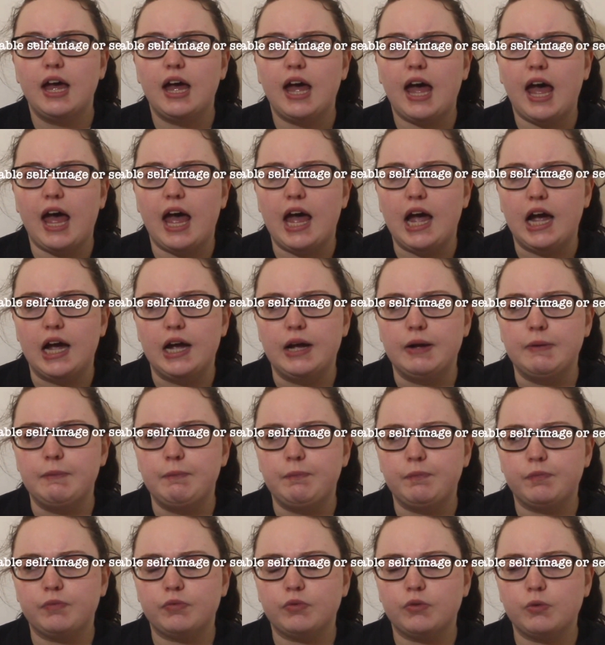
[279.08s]

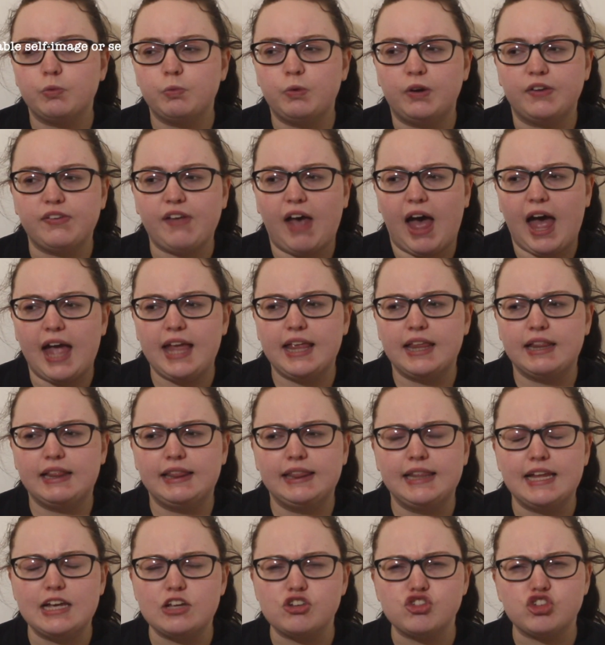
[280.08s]
whereas I
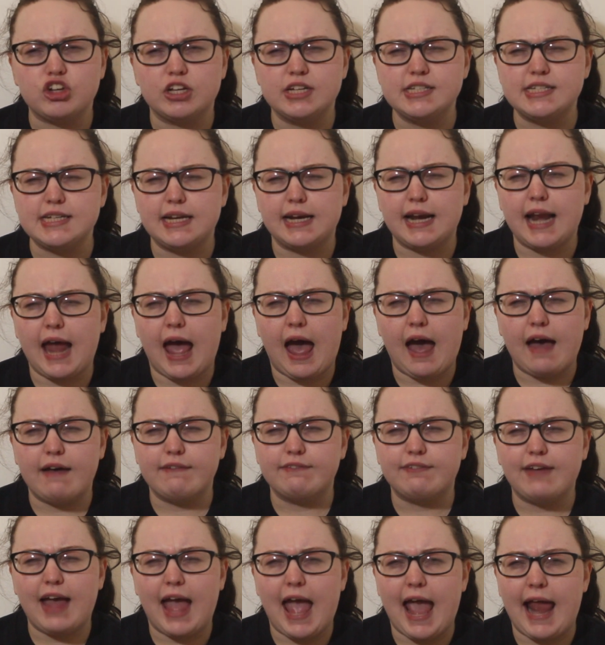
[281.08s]
literally didn't
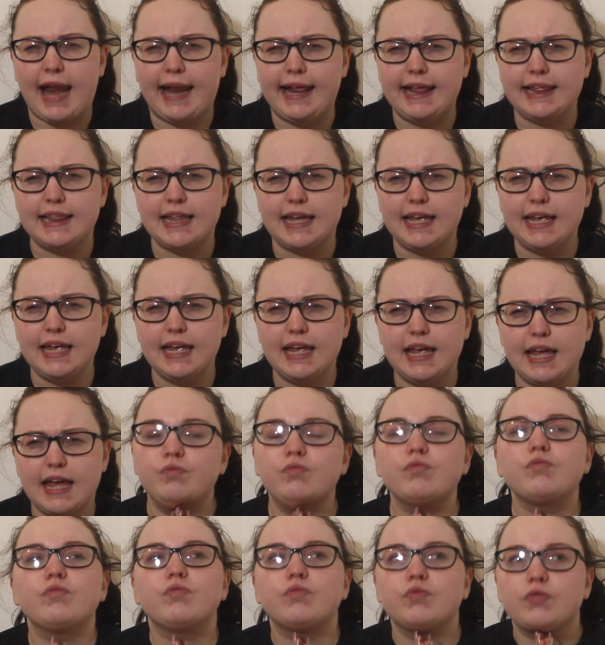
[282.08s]
have anything.
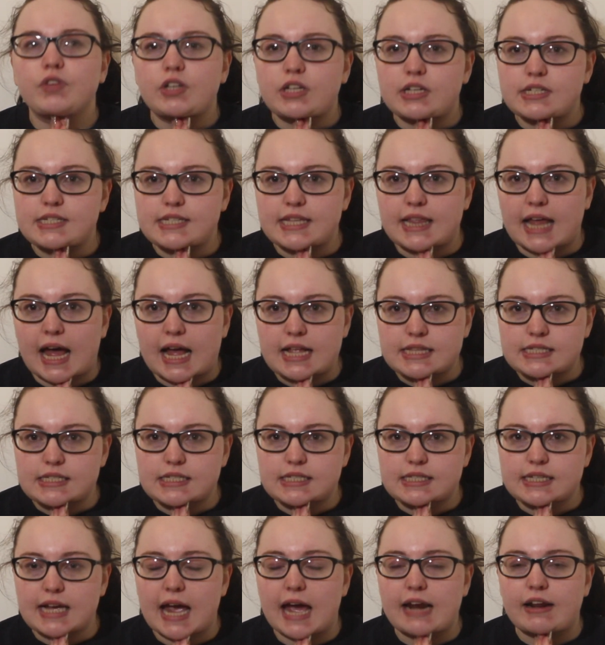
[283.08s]
So
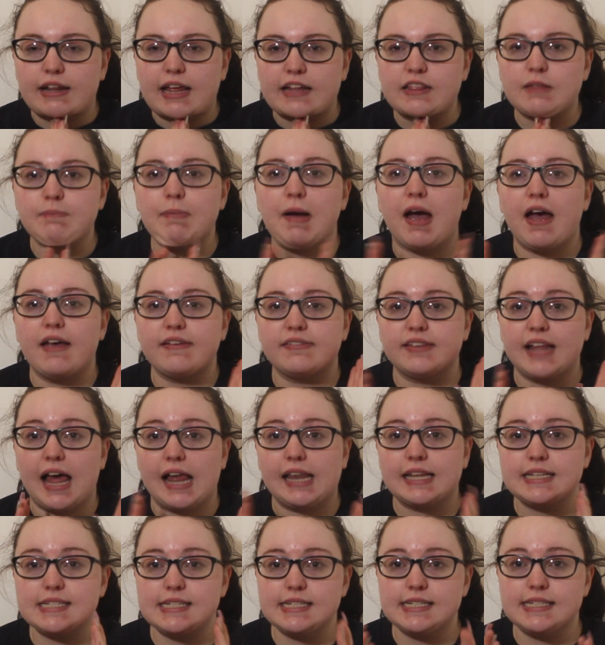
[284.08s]
that's kind of like the
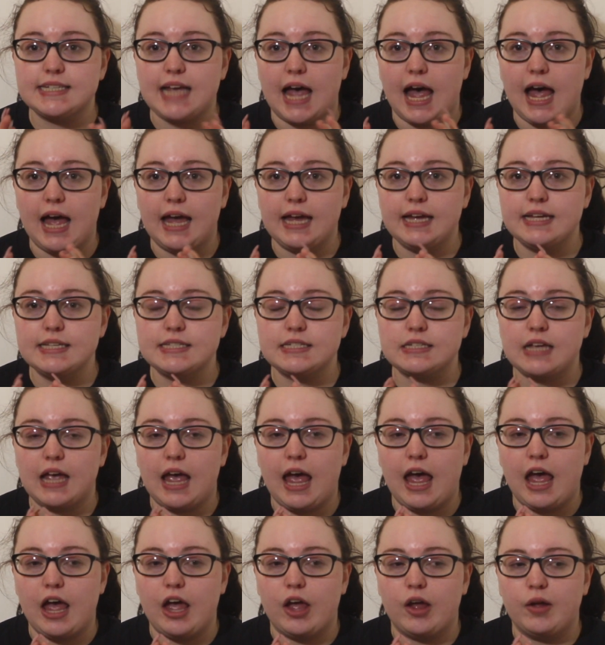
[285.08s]
personality side.
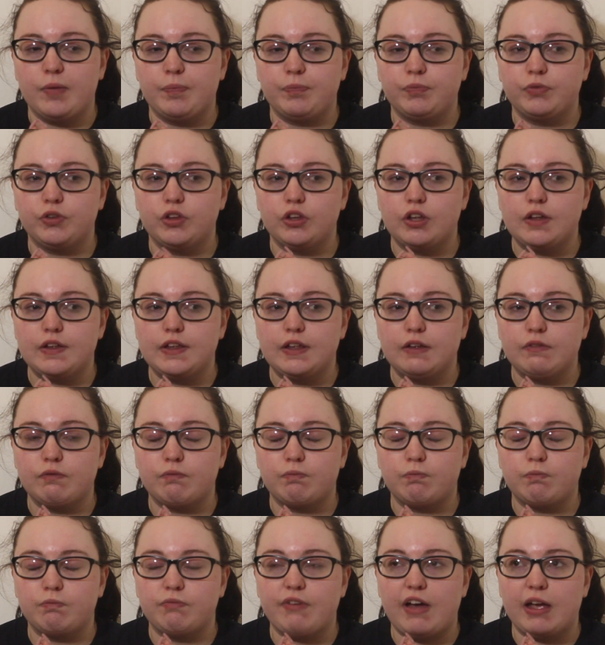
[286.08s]

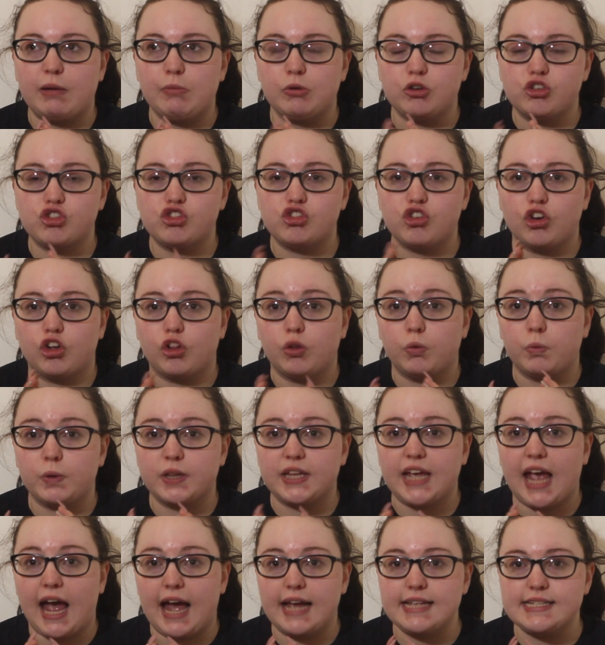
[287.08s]
You very much struggle
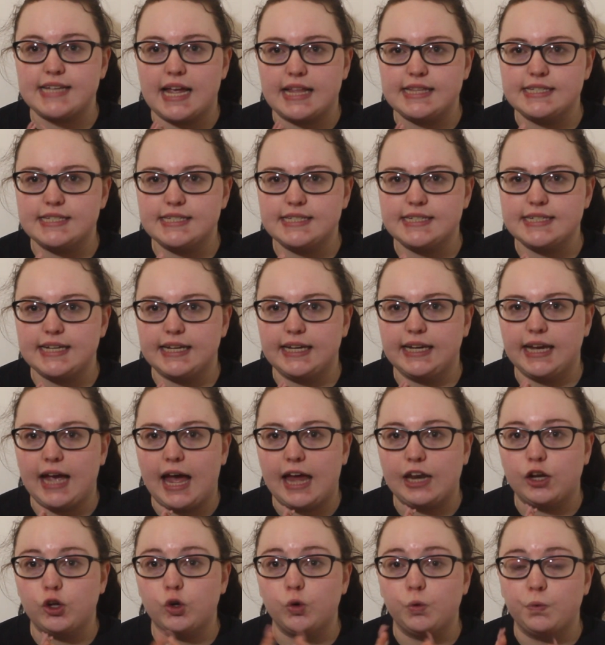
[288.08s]
with your identity
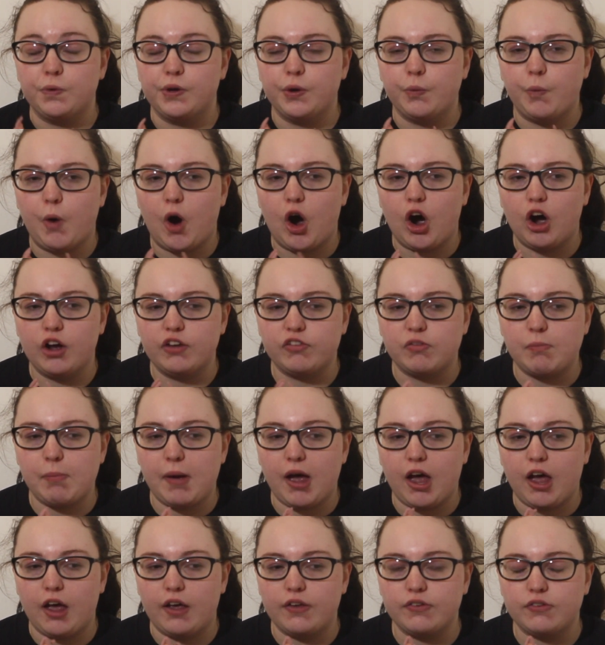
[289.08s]
and who you are as a
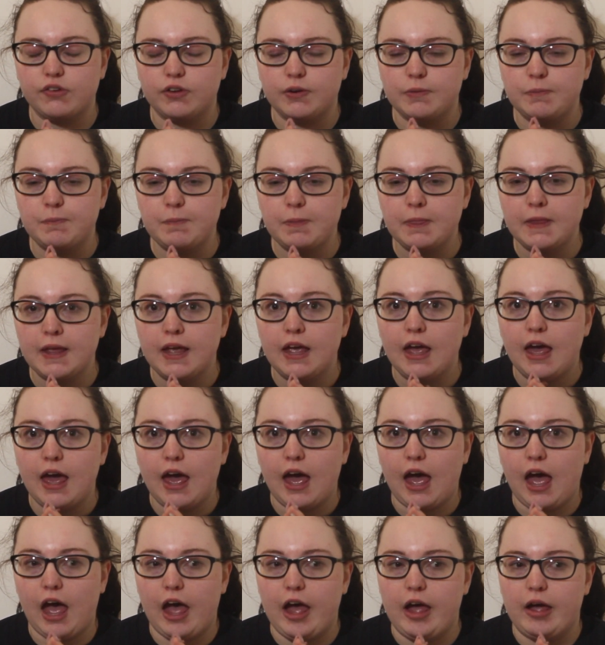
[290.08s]
person,
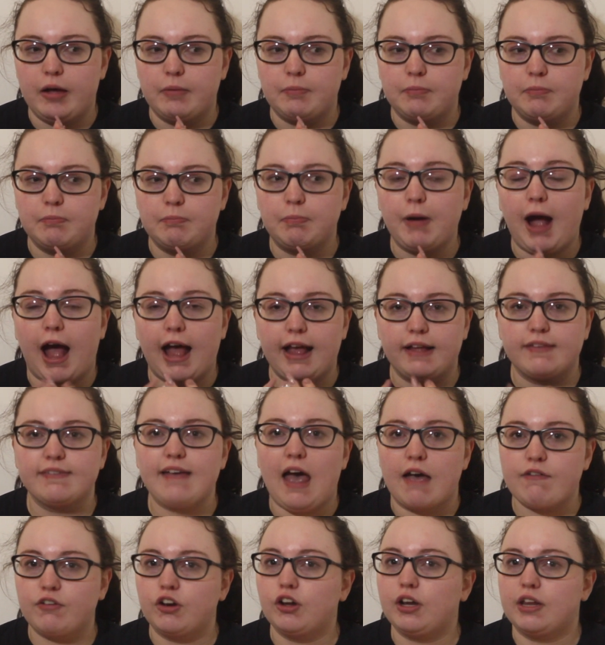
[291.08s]
but I
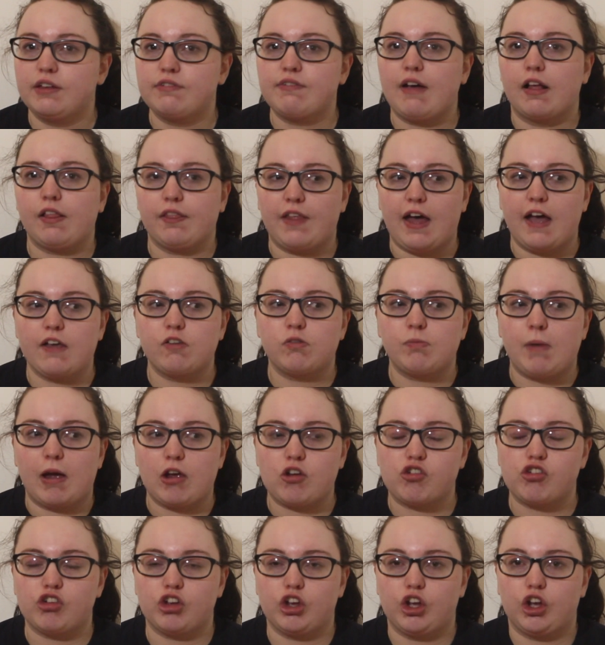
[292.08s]
definitely felt that,
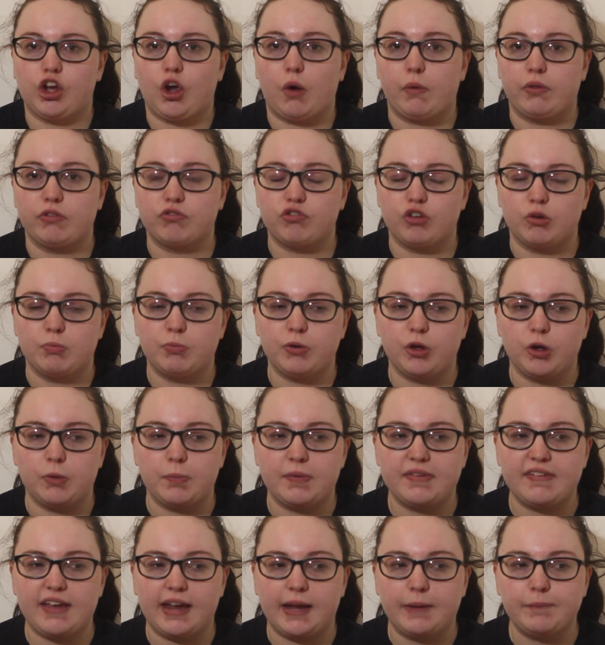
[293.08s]
especially going through
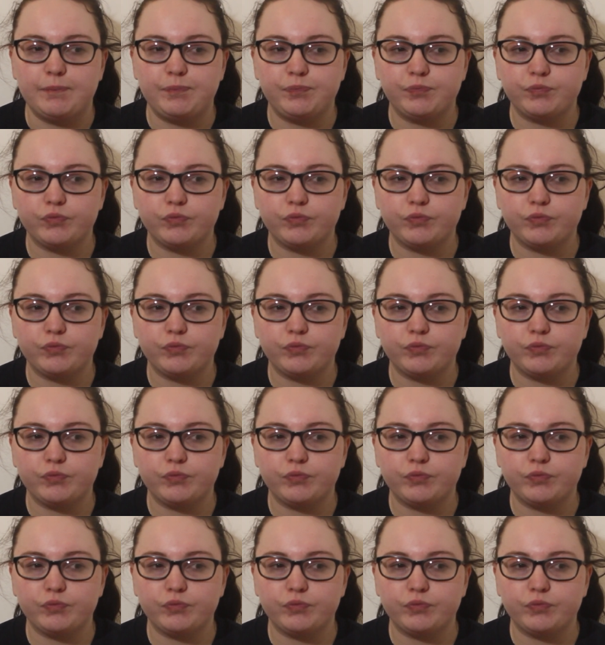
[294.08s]
puberty.